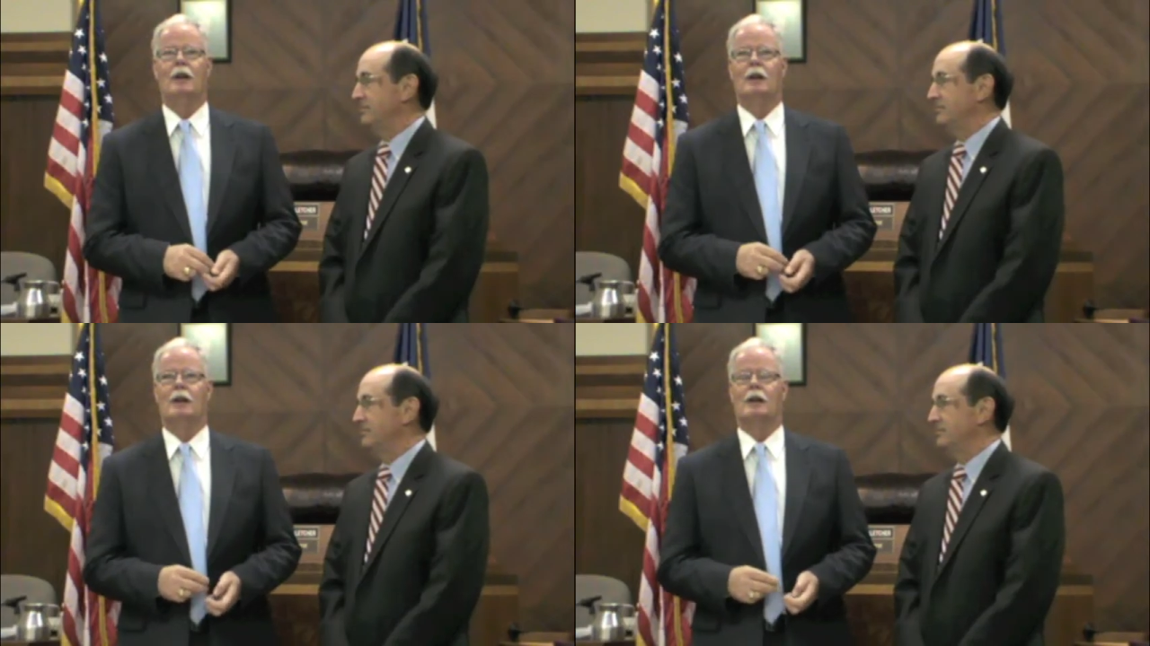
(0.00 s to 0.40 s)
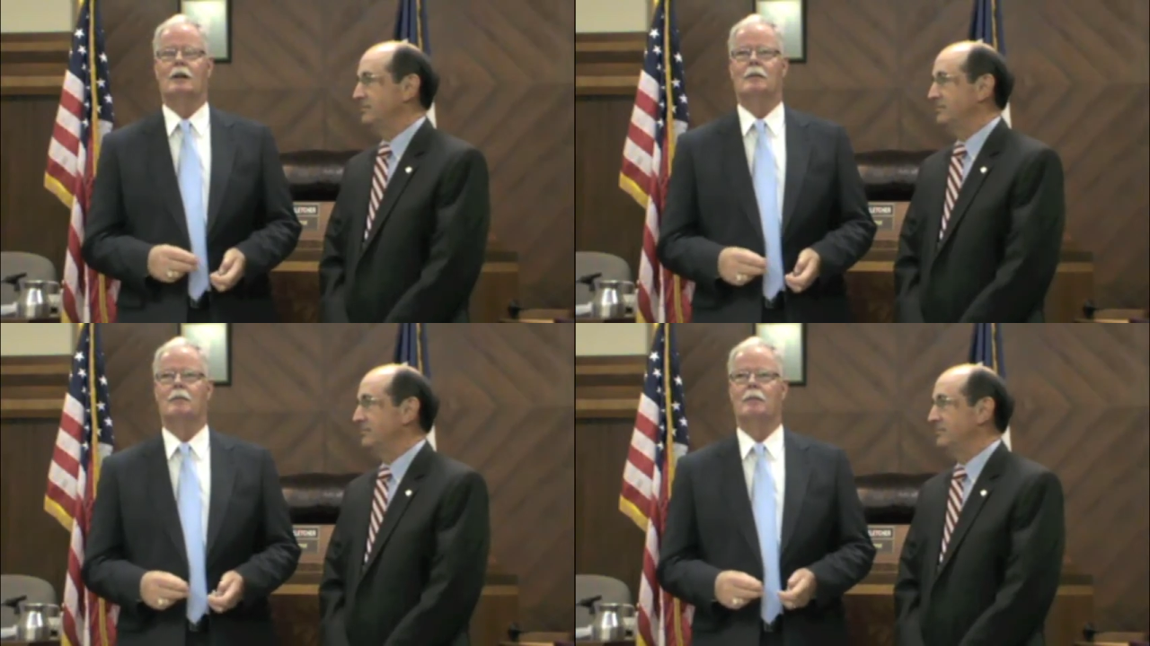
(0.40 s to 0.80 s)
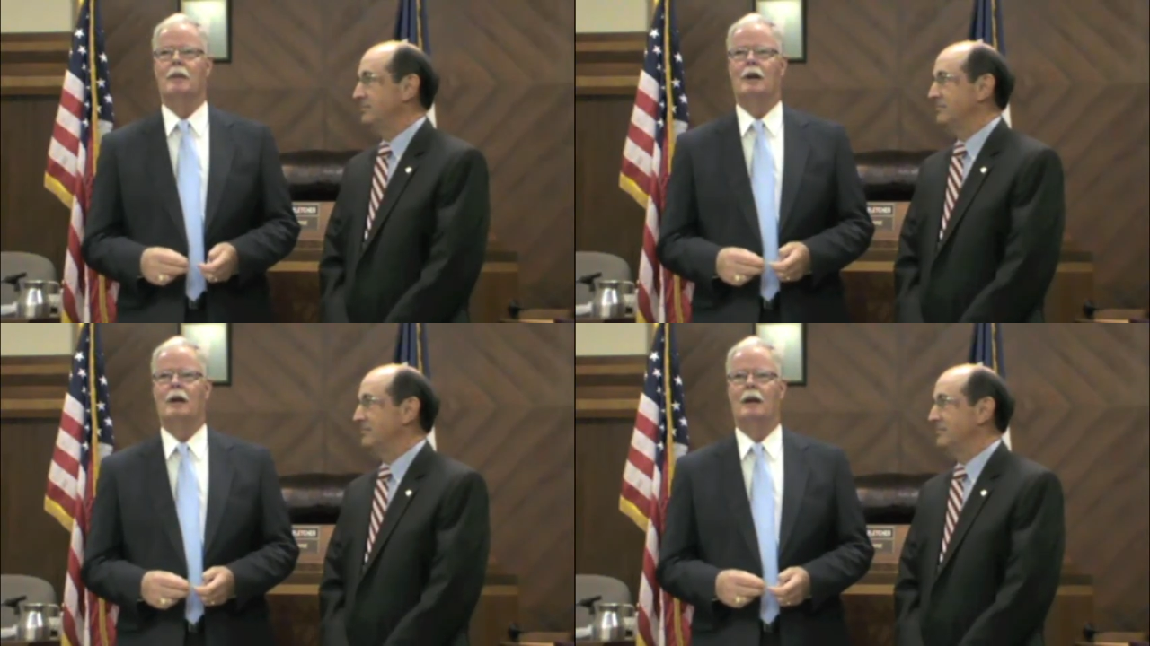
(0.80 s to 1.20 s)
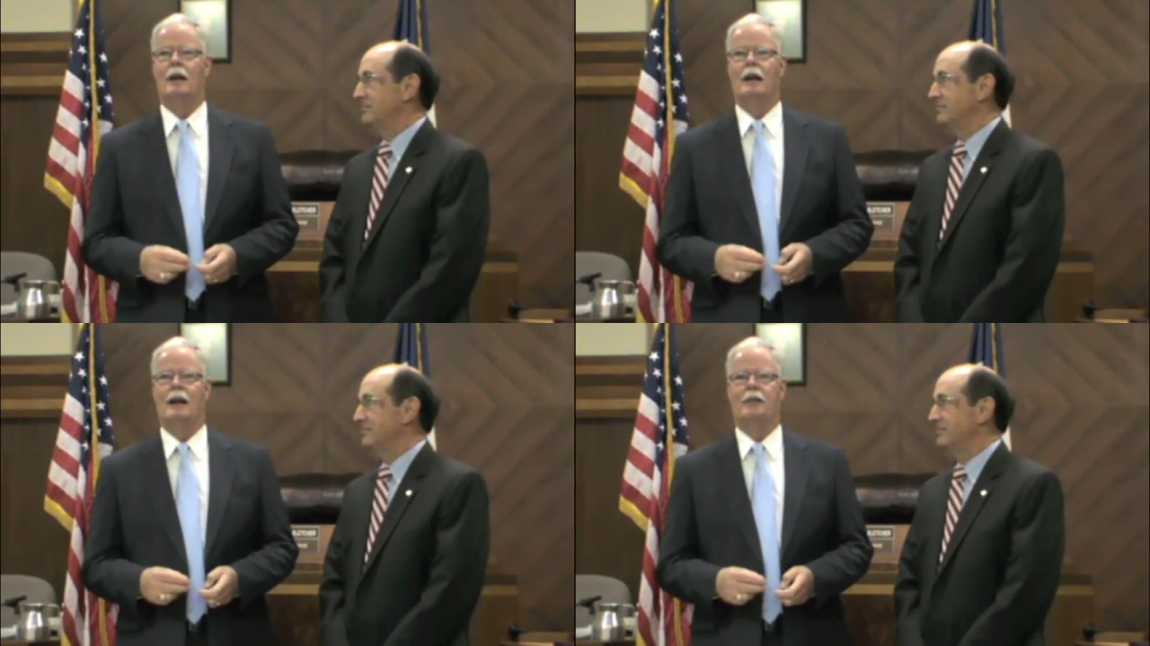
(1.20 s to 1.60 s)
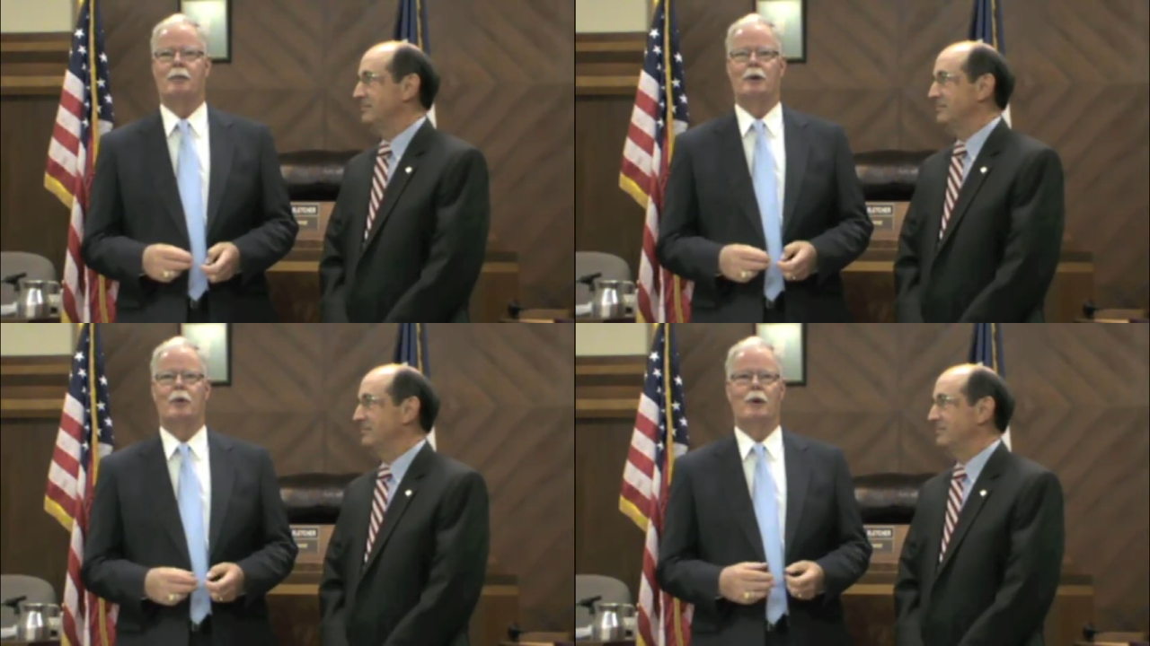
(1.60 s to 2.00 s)
Speaker 1: um, at the
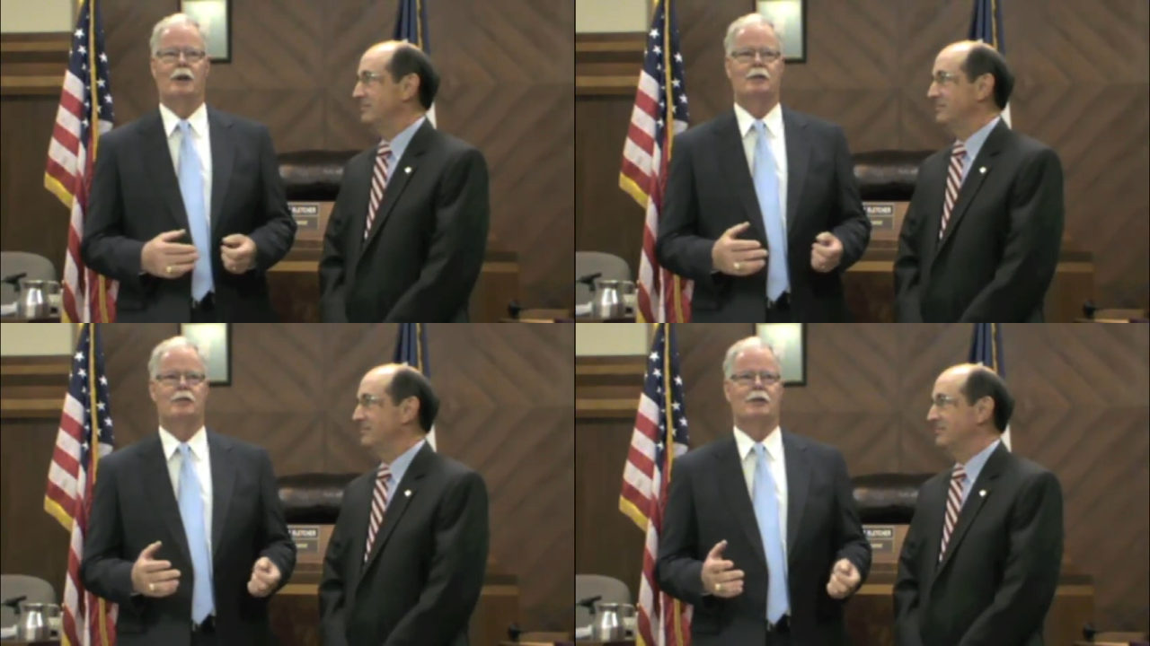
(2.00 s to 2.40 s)
request